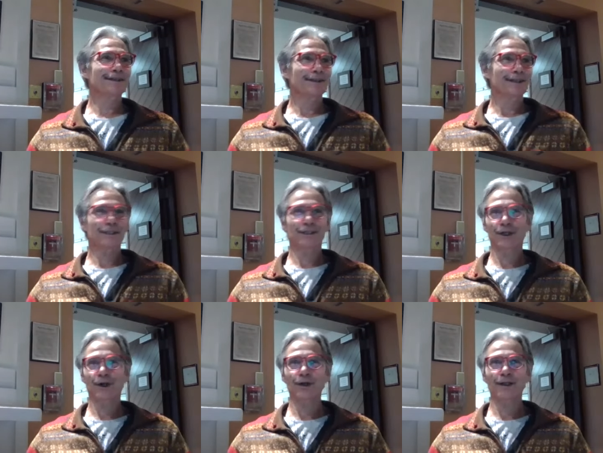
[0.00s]
in this
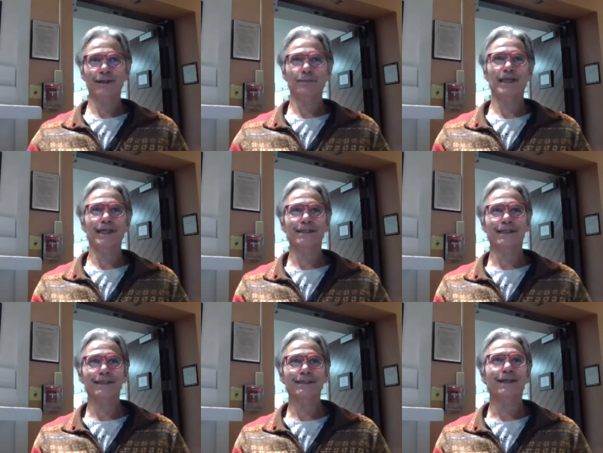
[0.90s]
show, in the
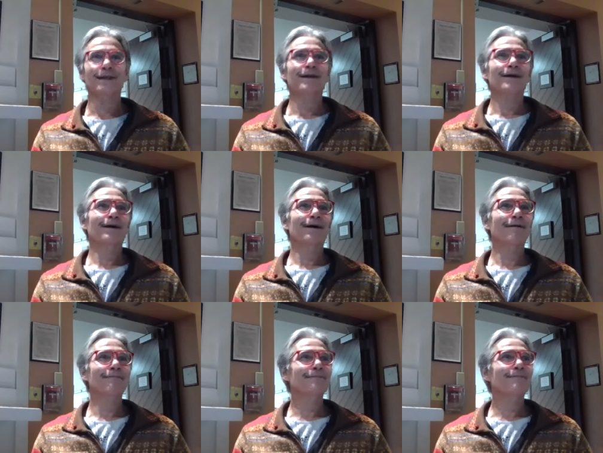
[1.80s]
pieces,
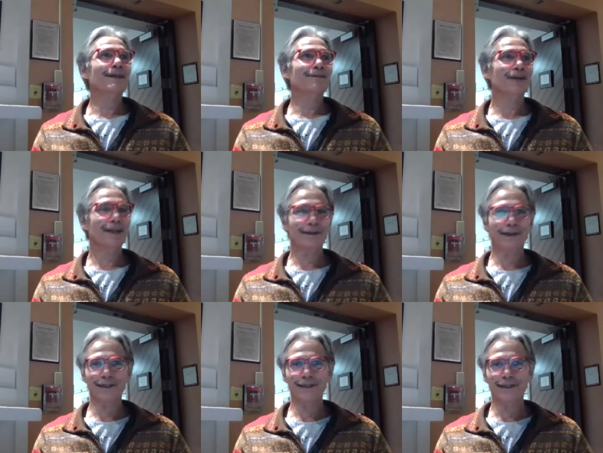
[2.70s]
um, and find
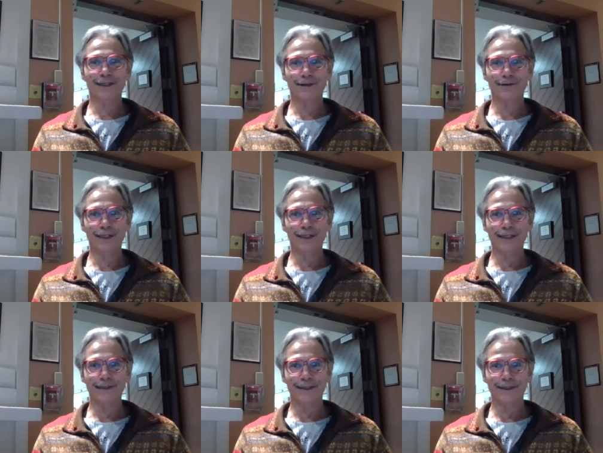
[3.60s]
things you can
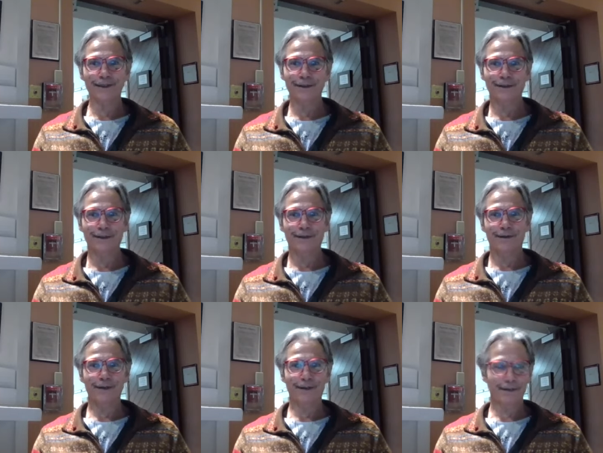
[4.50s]
relate to.
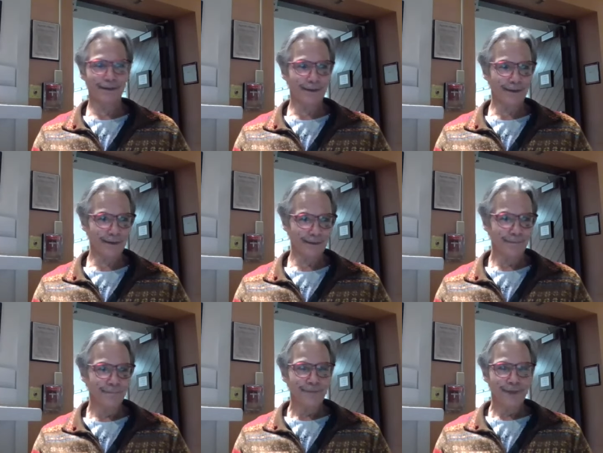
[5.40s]
And uh,
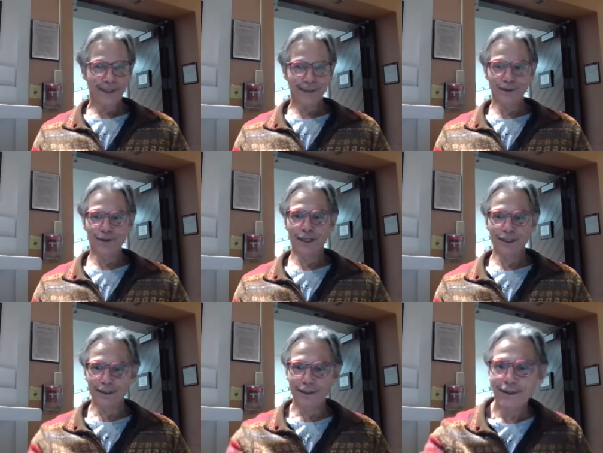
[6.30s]
I do
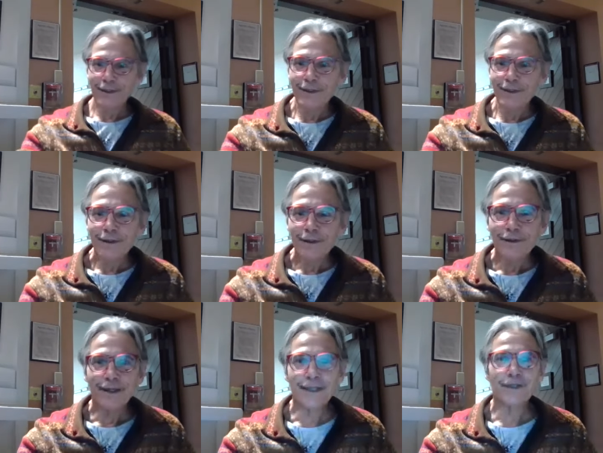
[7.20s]
want to
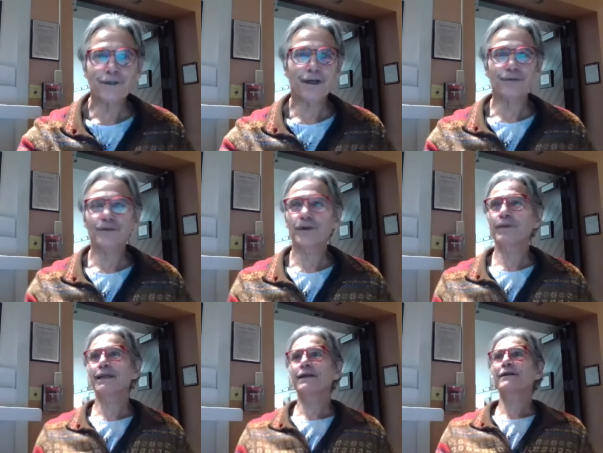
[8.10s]
thank you all for
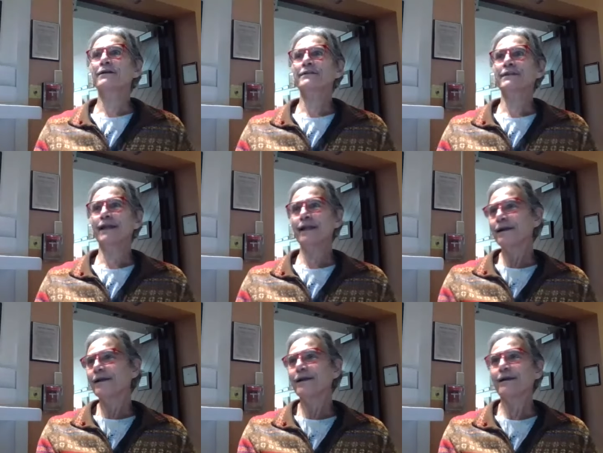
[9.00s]
being here
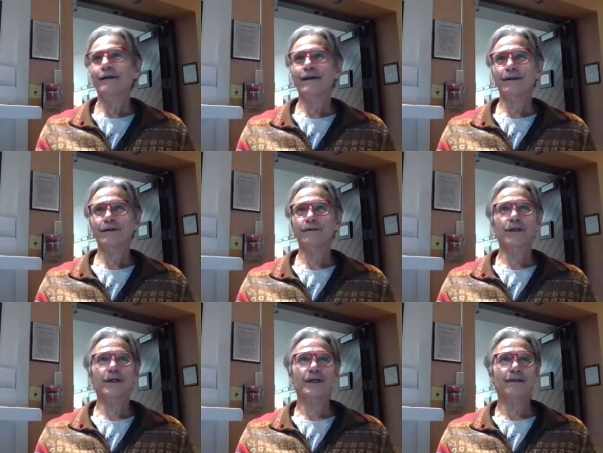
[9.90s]
today, and
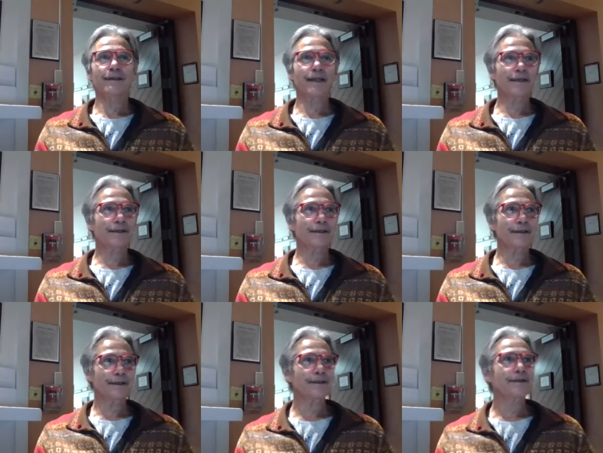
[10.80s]
uh, thank
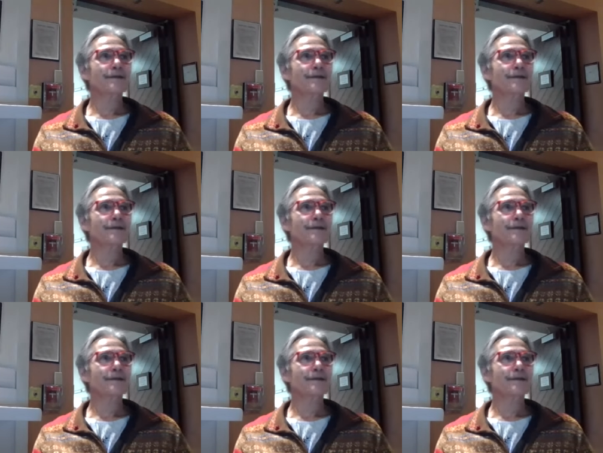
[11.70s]
the